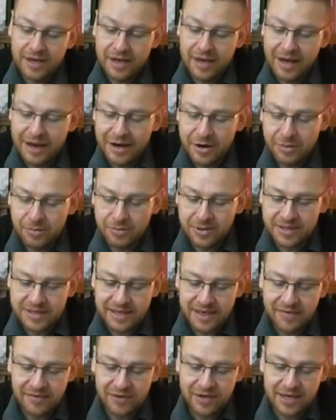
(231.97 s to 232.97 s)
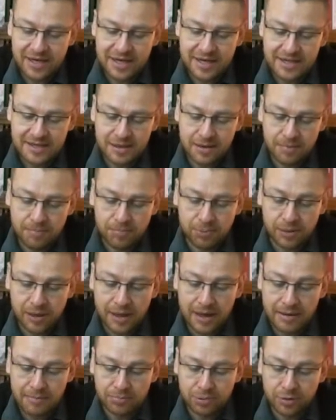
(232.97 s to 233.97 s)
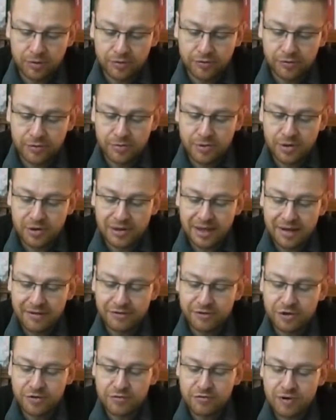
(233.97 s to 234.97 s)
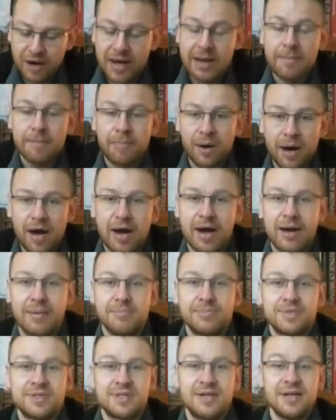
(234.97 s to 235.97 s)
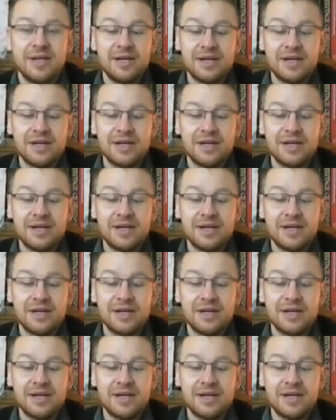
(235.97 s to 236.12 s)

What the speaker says: And number 7, he's applied blood from the left and right palms.